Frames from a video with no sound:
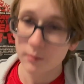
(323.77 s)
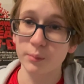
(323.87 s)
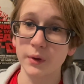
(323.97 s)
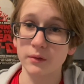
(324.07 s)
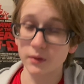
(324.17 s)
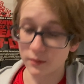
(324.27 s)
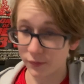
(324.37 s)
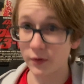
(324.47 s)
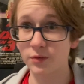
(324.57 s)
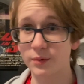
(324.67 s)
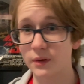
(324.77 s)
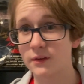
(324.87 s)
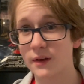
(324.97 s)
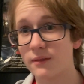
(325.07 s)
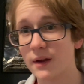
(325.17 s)
But the first
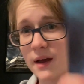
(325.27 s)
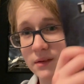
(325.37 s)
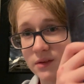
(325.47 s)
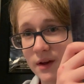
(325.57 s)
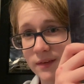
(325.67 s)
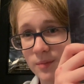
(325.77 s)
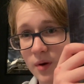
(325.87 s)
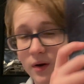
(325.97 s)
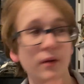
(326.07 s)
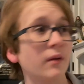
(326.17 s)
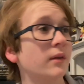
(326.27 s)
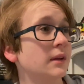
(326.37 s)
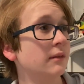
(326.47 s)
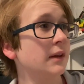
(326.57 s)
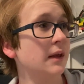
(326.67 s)
release I ever had of Jurassic Park on
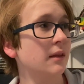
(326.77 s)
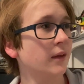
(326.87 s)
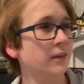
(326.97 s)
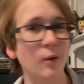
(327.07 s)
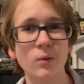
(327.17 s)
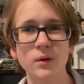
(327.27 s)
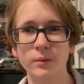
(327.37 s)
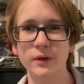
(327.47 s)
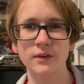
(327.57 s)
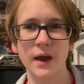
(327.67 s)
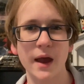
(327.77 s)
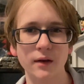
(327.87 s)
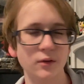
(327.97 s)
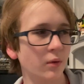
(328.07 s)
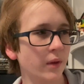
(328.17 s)
DVD, and like the only release I had
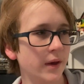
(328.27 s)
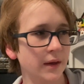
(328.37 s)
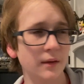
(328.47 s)
until like